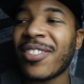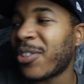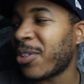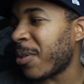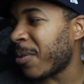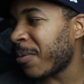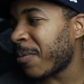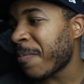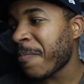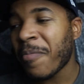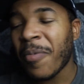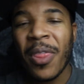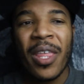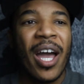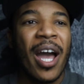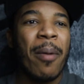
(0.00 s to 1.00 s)
So
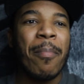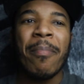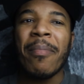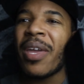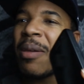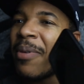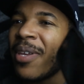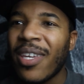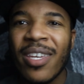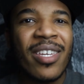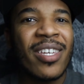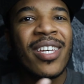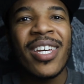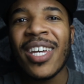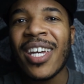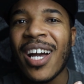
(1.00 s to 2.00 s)
maybe
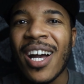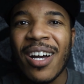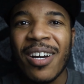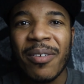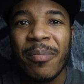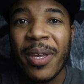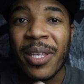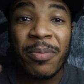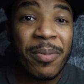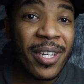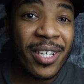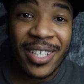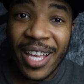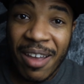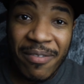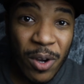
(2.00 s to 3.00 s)
it's
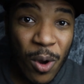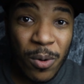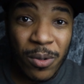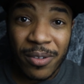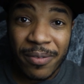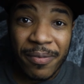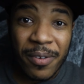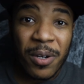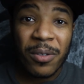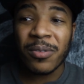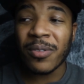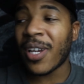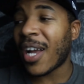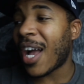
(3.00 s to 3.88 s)
because I have an older phone.